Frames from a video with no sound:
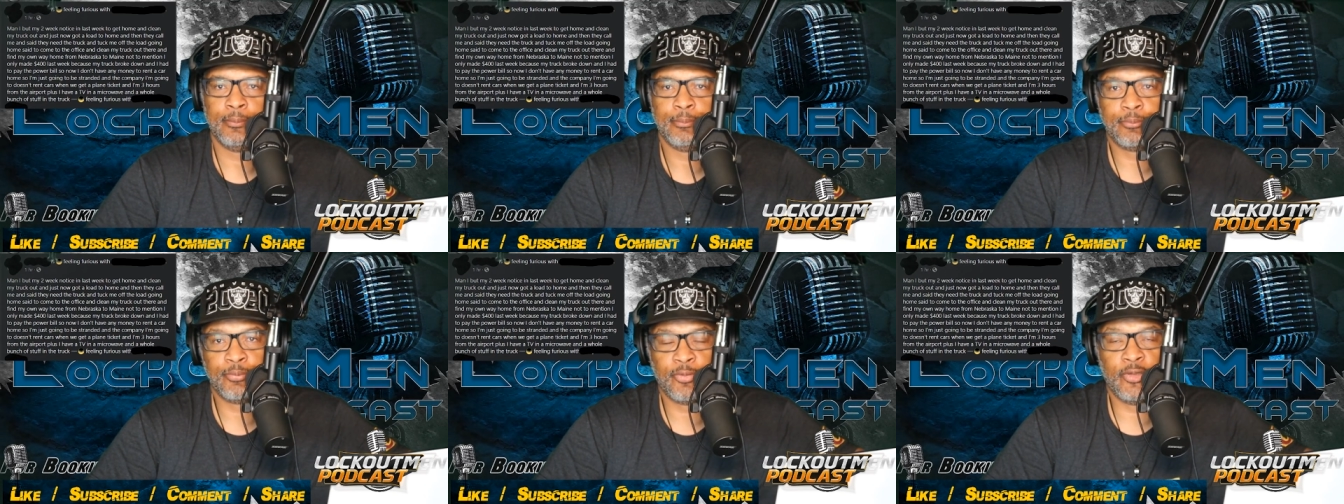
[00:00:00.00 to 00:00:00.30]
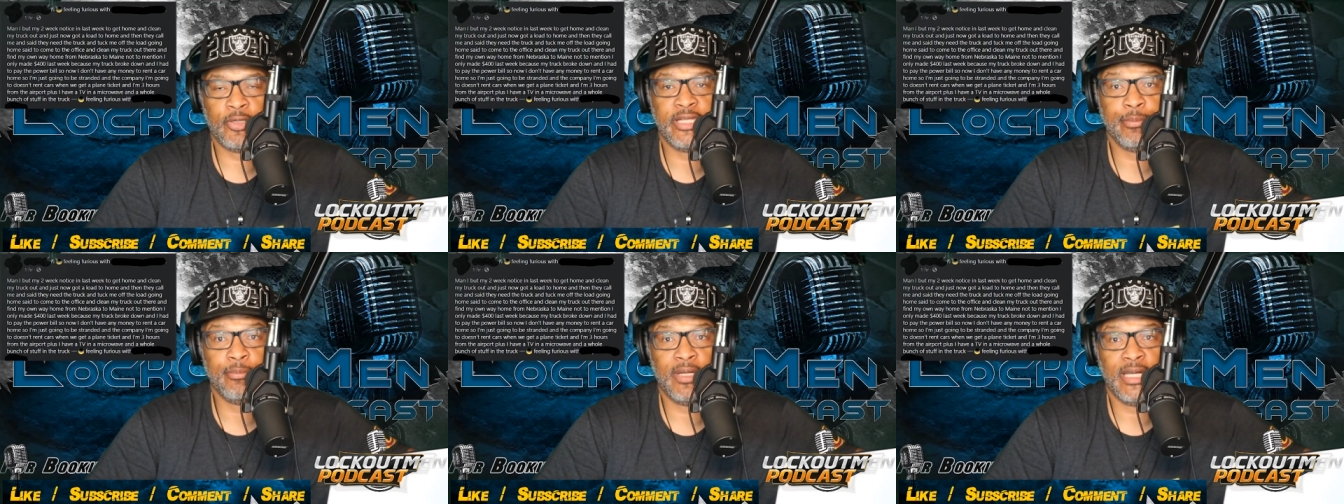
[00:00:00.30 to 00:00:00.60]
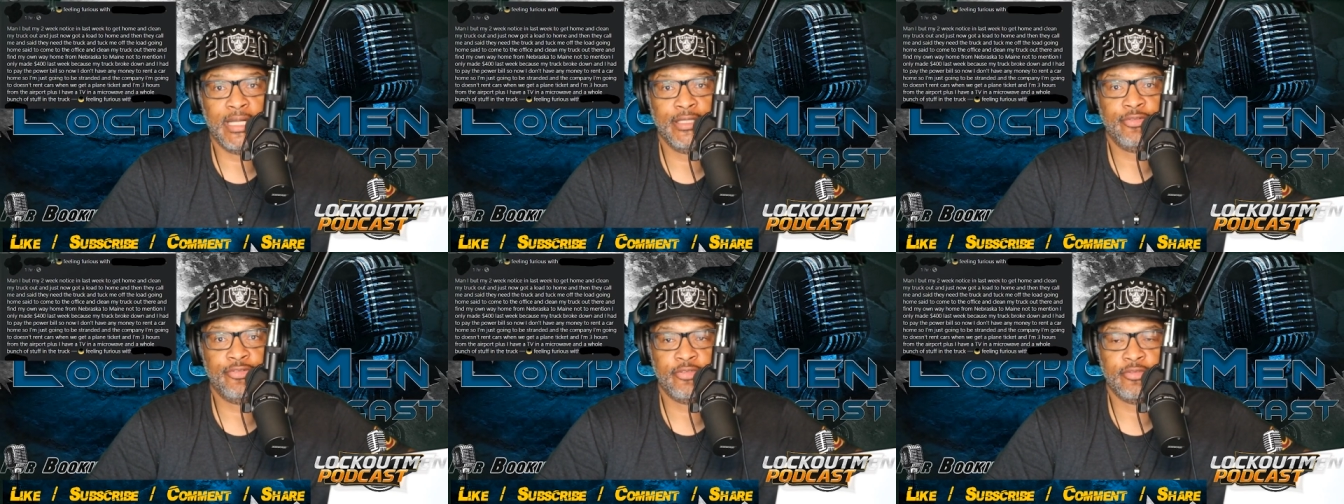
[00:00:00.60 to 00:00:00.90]
Pretty
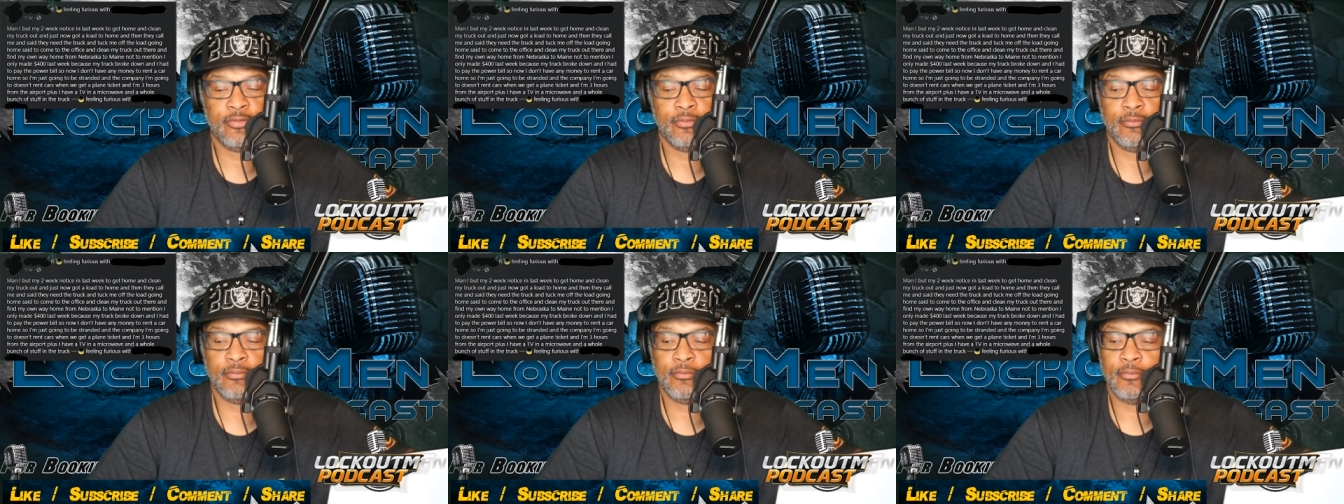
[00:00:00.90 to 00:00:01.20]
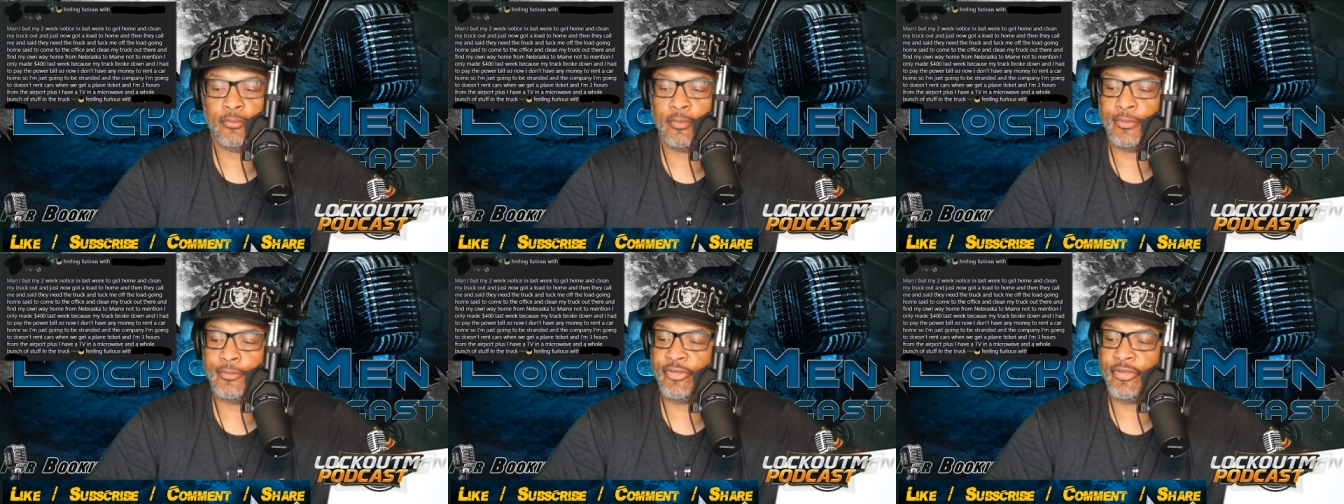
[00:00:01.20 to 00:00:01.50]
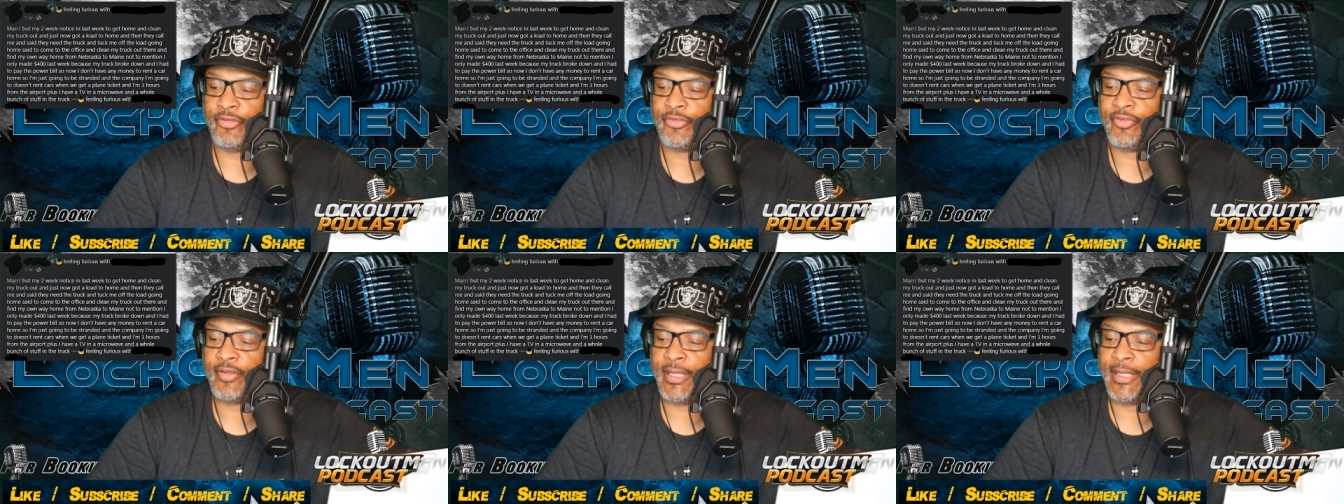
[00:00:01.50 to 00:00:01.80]
much. I'm
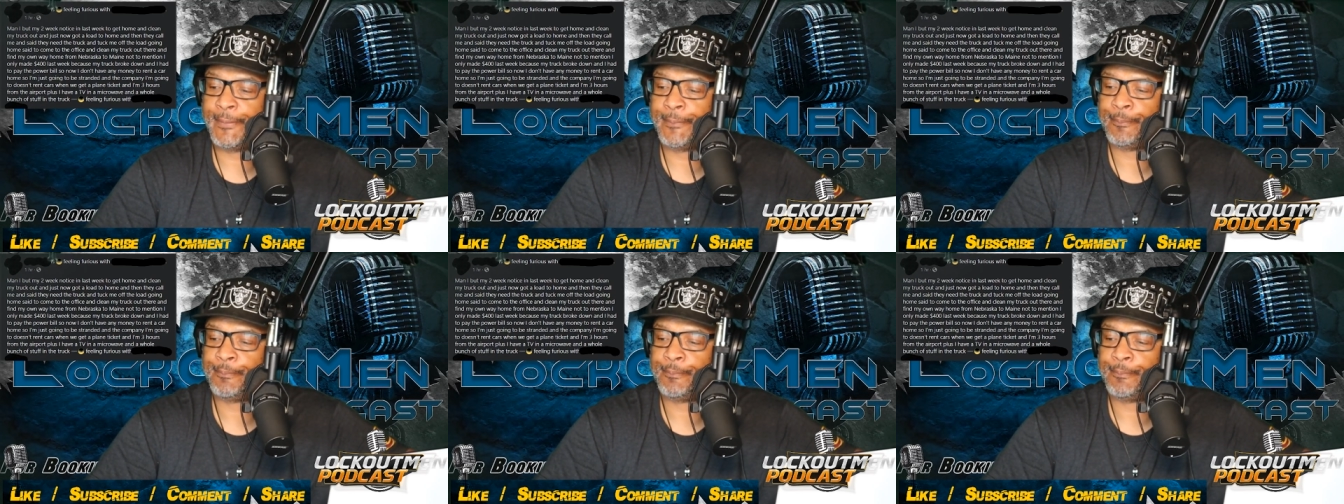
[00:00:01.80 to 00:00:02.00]
just saying.